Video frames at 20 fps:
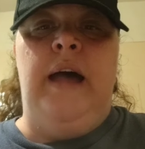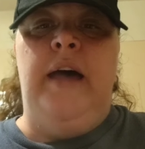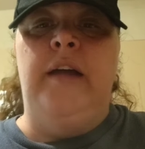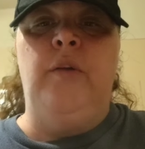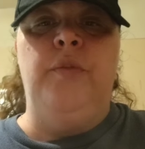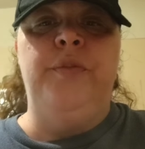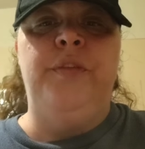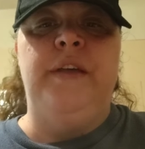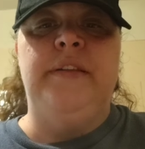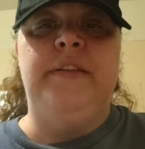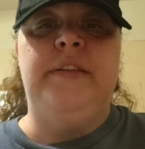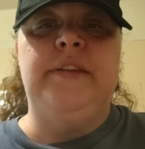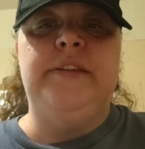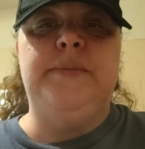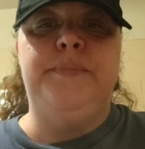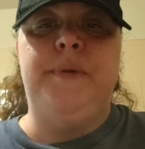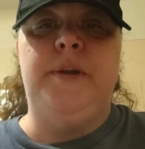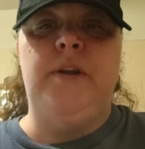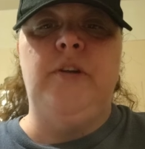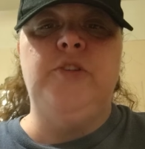I don't think the
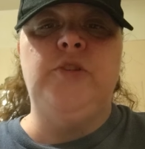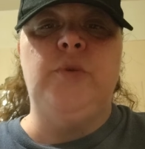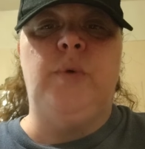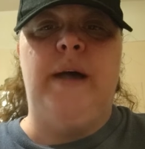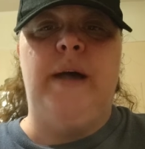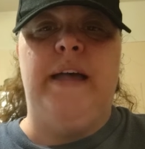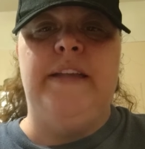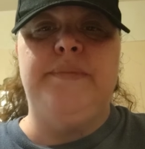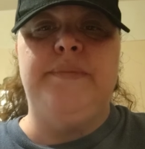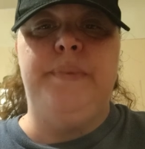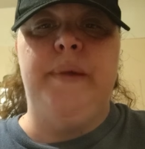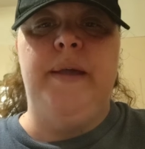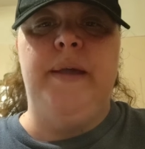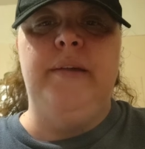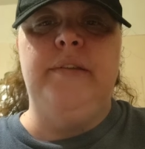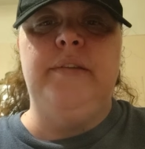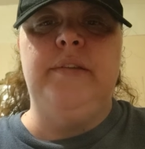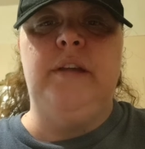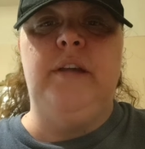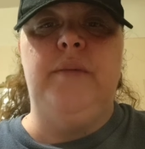spiritual
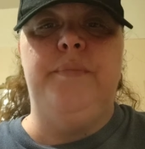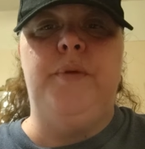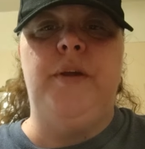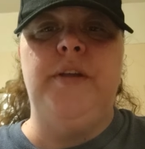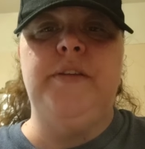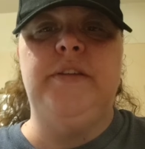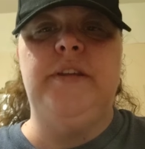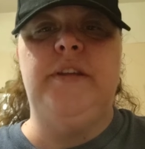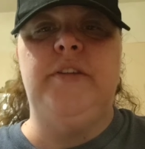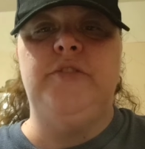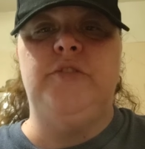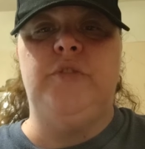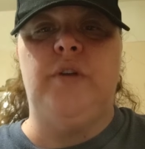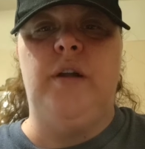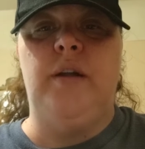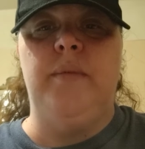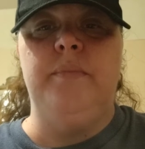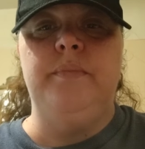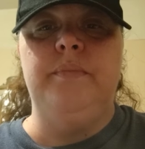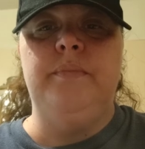aspect of President
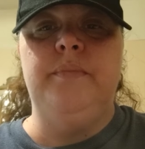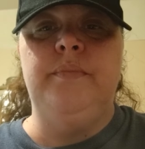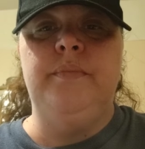Trump